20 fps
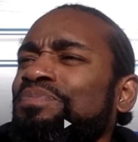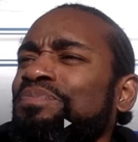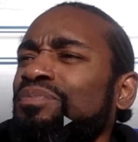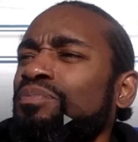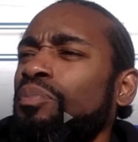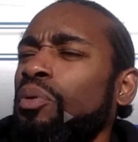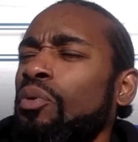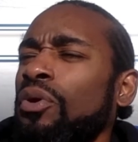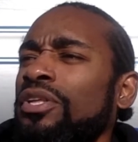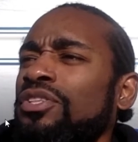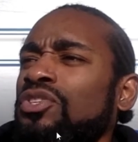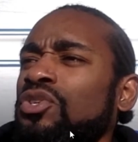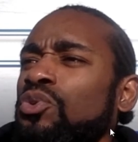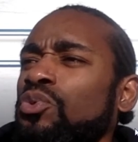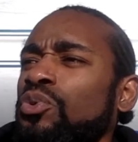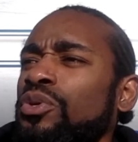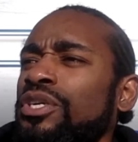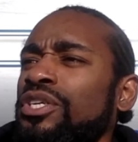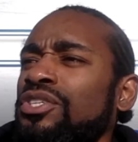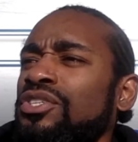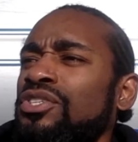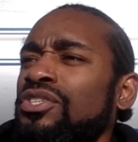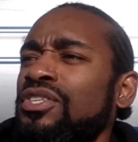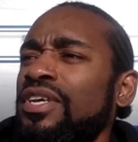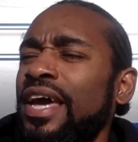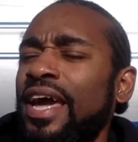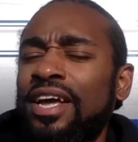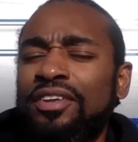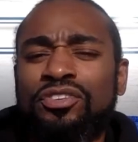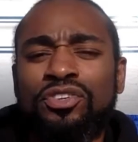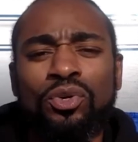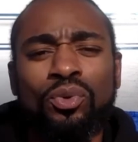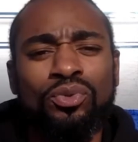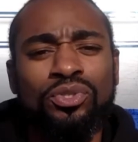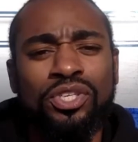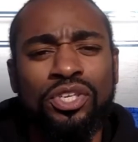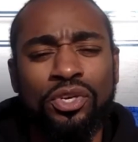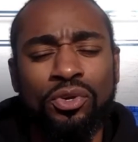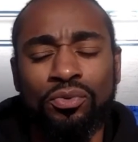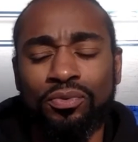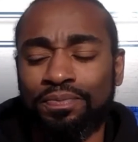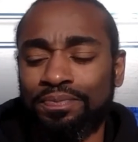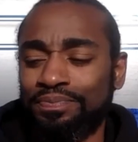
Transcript: Point two is axial tilt.